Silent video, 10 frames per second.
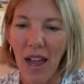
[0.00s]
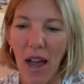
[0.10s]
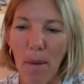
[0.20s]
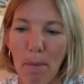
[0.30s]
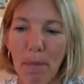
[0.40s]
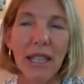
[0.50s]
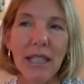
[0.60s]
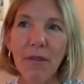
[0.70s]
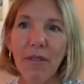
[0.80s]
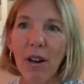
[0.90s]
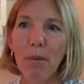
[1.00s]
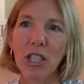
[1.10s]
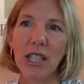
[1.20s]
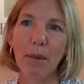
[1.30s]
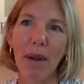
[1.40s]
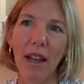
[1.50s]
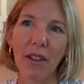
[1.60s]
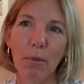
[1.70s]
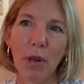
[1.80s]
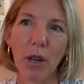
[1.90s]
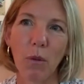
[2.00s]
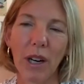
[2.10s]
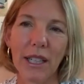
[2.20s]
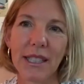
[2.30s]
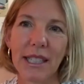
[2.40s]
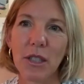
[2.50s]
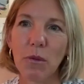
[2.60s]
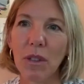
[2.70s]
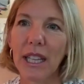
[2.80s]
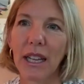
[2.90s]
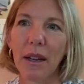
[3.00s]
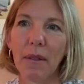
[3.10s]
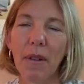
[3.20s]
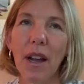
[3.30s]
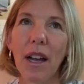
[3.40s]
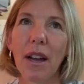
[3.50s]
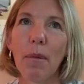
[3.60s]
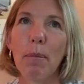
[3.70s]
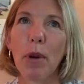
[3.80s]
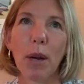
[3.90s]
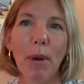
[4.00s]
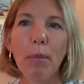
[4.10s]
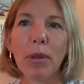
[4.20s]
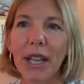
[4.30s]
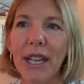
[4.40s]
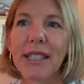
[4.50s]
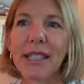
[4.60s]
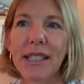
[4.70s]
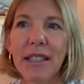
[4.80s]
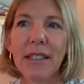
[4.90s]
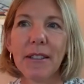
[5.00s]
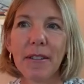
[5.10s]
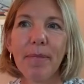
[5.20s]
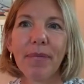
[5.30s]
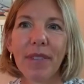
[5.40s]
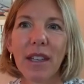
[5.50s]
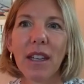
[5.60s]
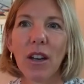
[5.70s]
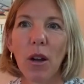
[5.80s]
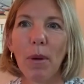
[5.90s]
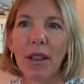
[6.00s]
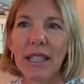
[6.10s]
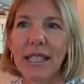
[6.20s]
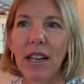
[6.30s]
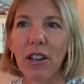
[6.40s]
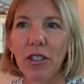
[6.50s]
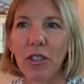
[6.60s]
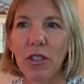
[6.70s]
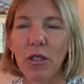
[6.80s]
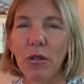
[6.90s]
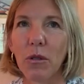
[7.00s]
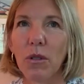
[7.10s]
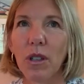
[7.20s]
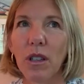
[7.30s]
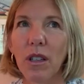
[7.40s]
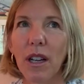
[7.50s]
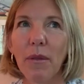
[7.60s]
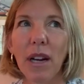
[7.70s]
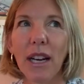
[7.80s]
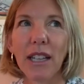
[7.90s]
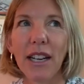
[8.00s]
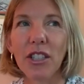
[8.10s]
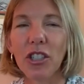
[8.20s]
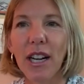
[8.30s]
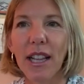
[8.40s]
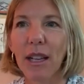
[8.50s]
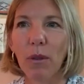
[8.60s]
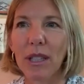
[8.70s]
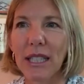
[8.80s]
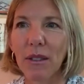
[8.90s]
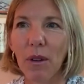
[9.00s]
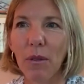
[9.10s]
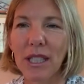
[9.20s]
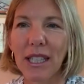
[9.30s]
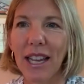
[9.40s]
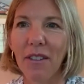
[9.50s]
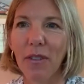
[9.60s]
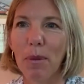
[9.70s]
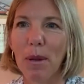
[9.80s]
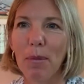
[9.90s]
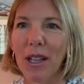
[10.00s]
but it's very much like my other book, where it's really a book about place. Mm-hmm. You know, about these characters who, I mean, I just try to think, what was it like for people